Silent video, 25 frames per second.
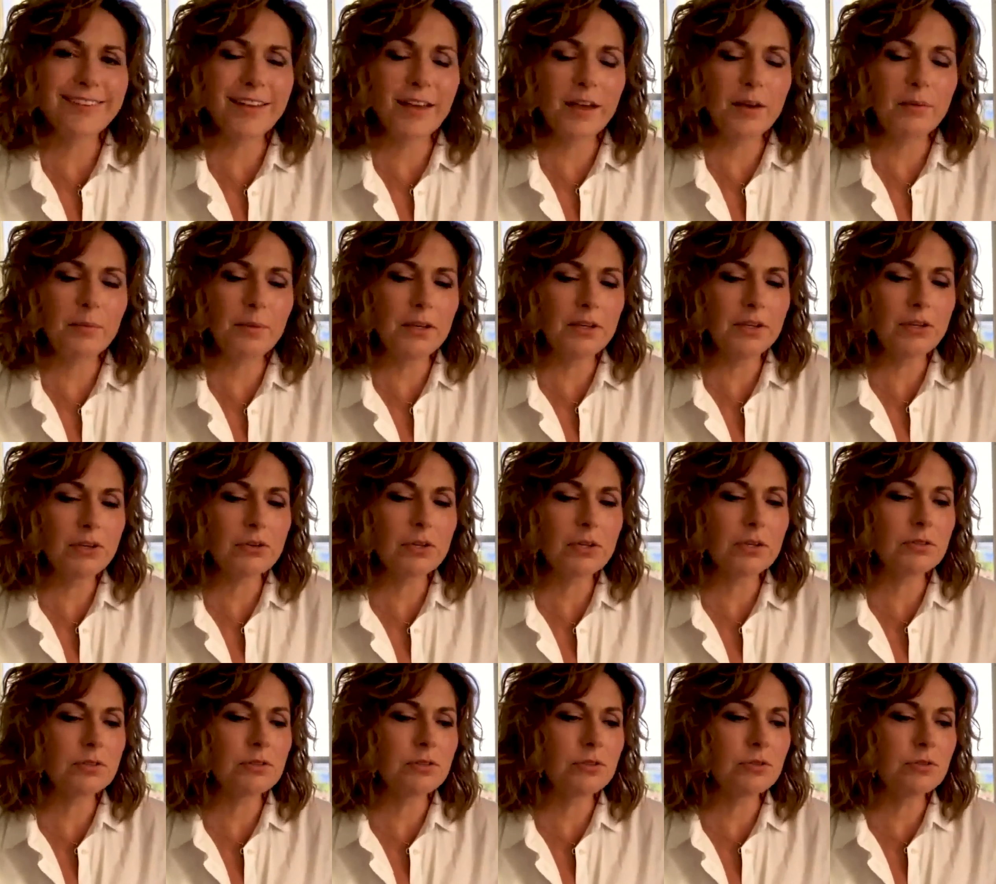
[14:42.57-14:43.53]
I mean, you
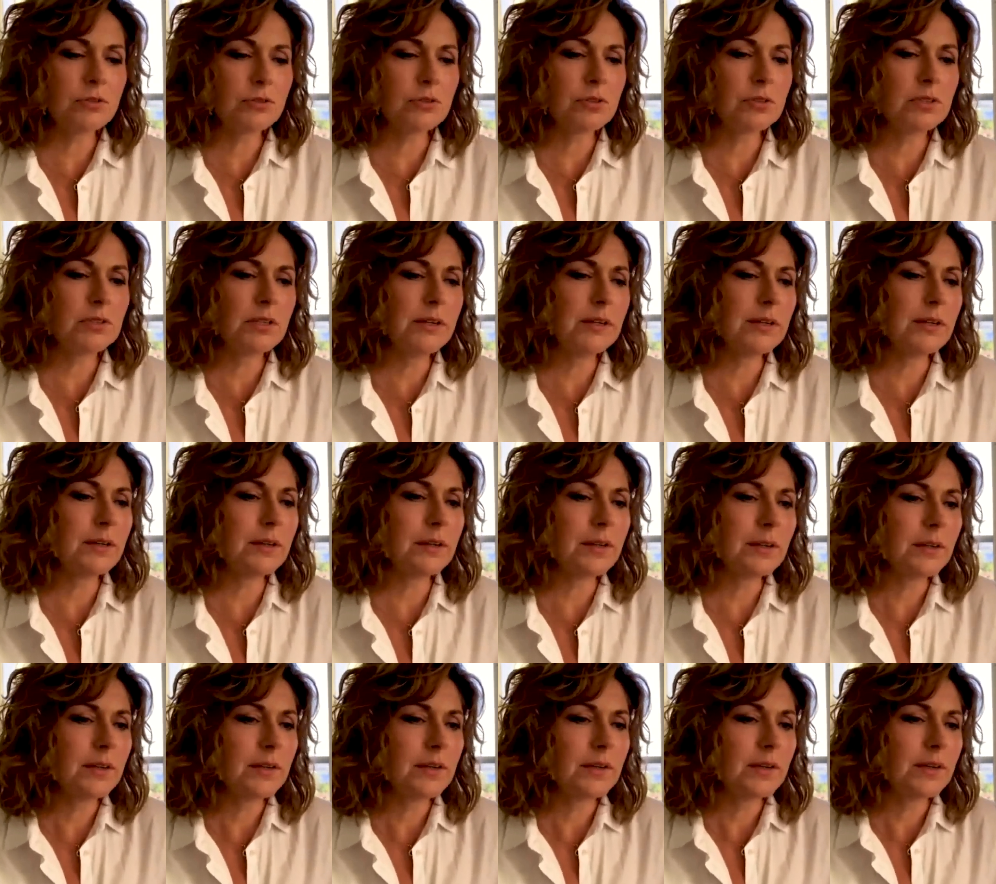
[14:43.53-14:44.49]

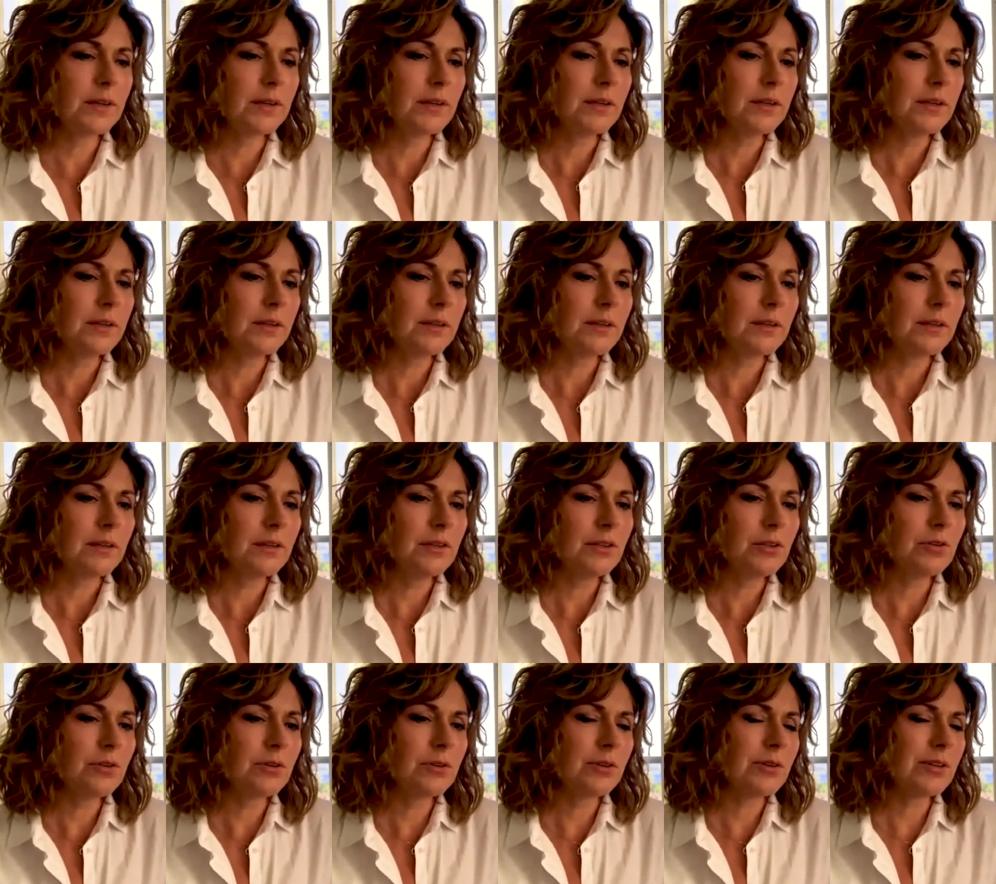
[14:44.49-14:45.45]
could
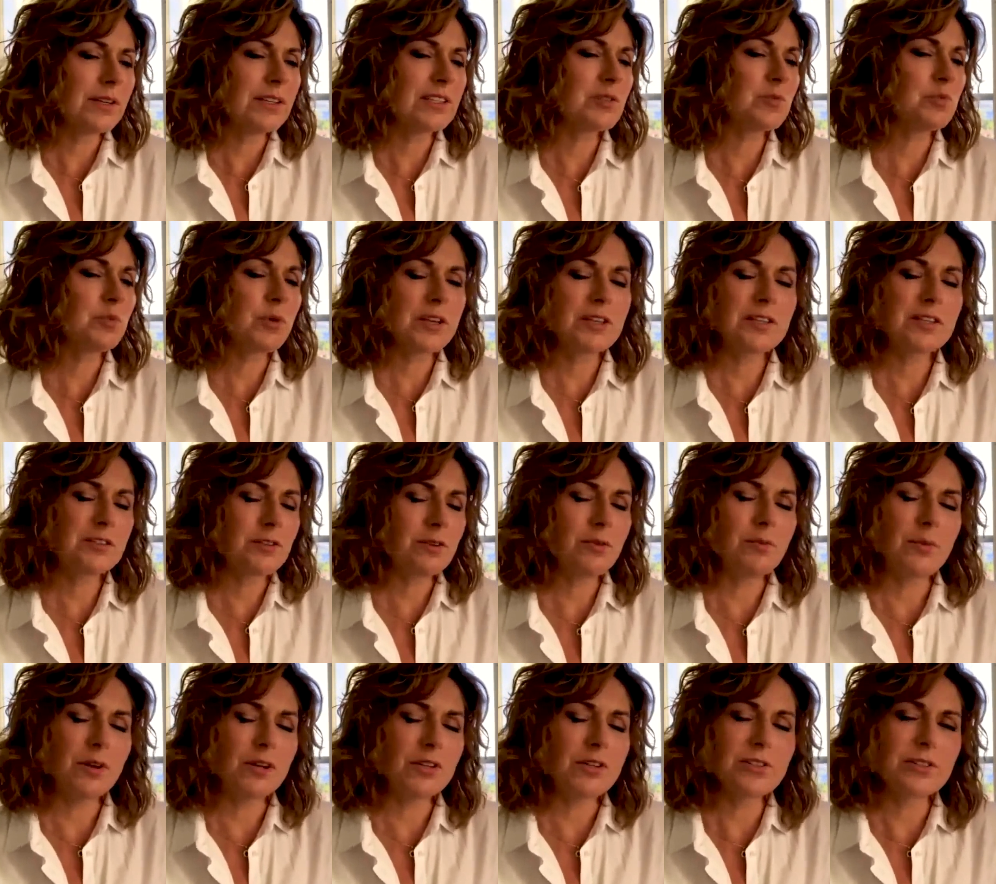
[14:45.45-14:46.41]
express so much
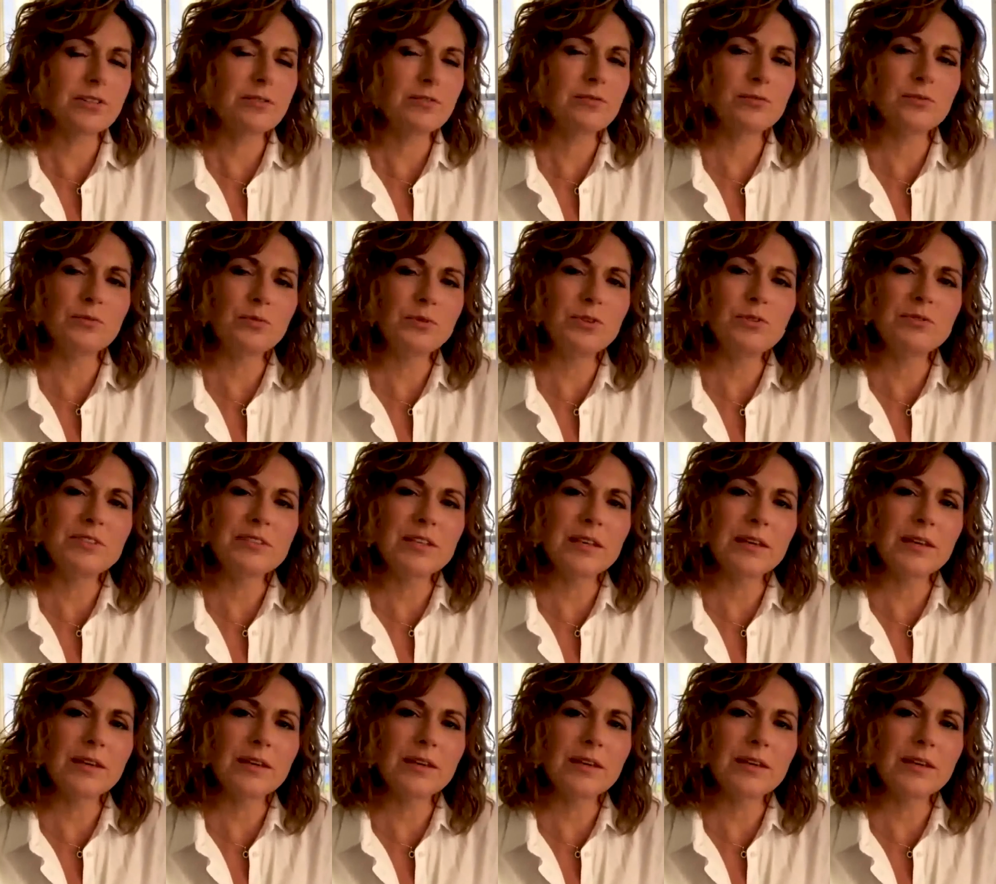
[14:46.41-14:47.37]
through music,
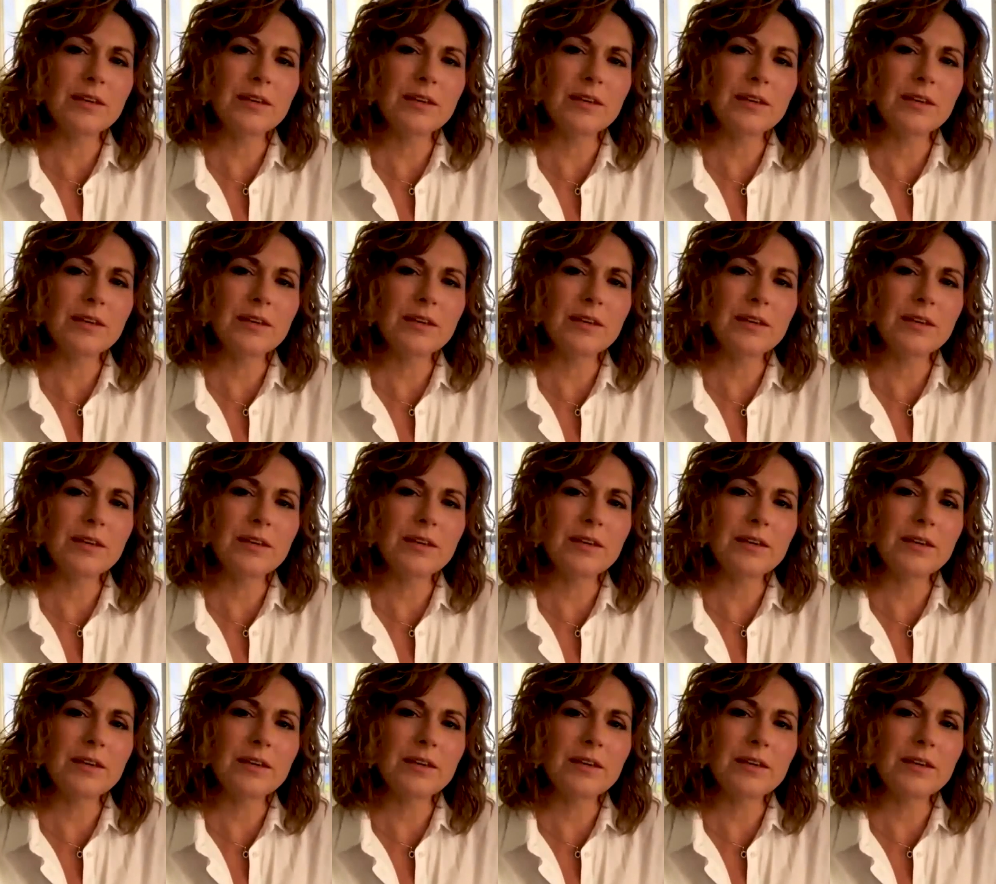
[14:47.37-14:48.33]
and then
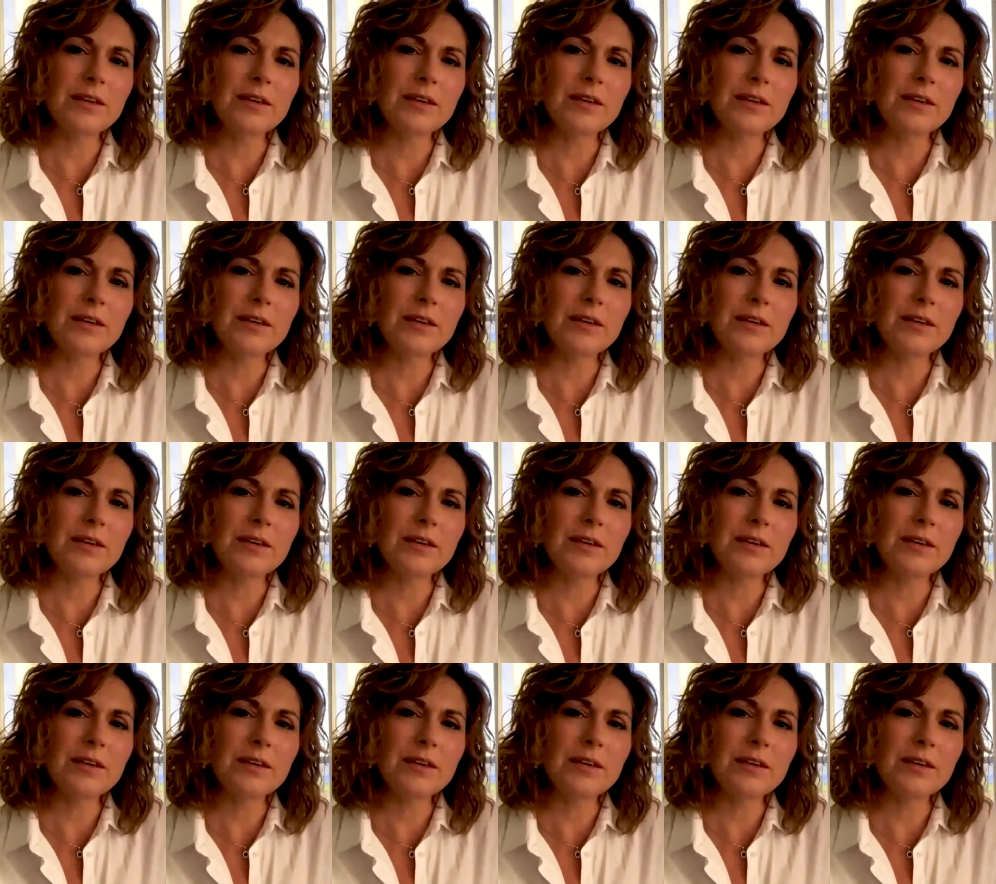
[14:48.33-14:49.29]
for me, it
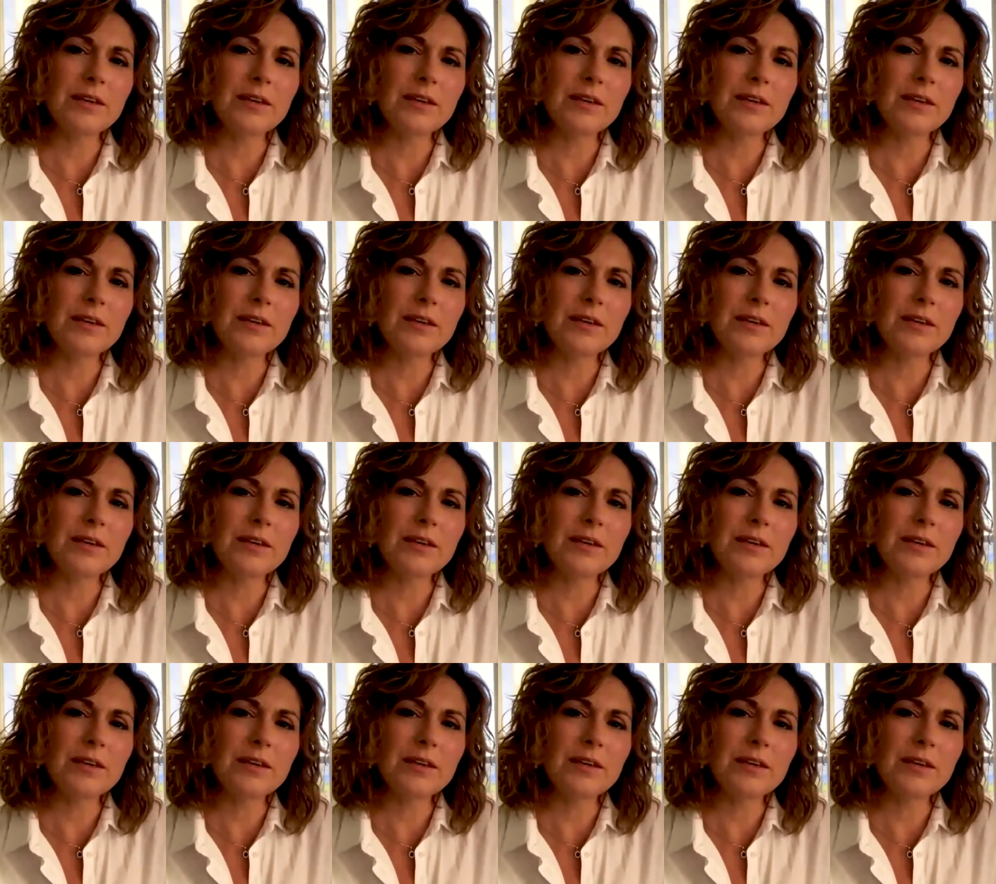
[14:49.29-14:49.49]
really